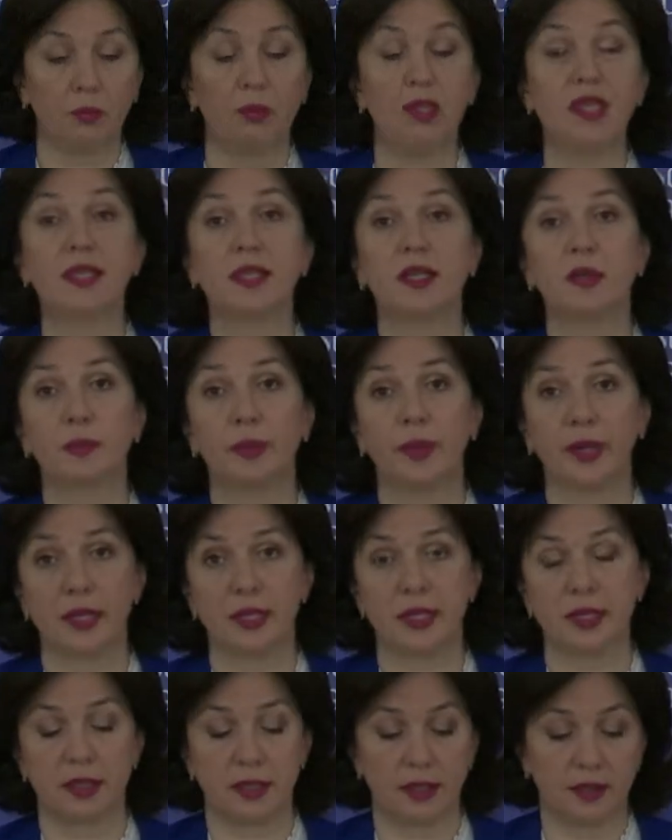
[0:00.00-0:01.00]
Mr.
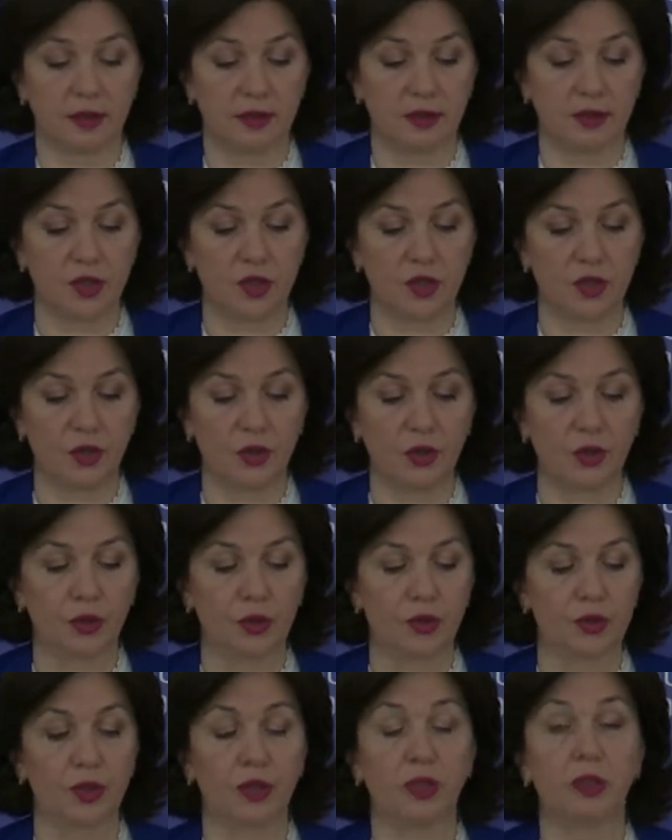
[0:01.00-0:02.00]
President,
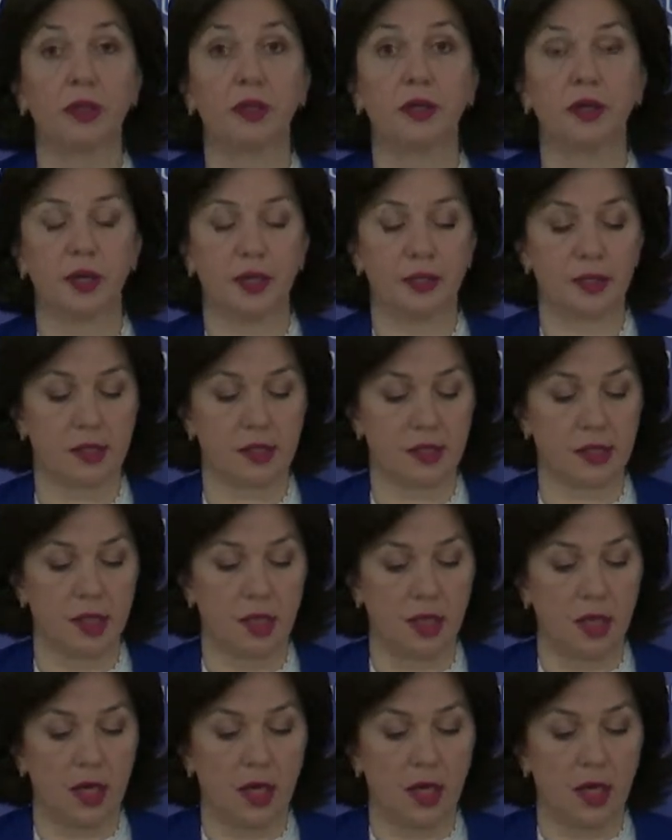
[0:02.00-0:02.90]
distinguished delegates,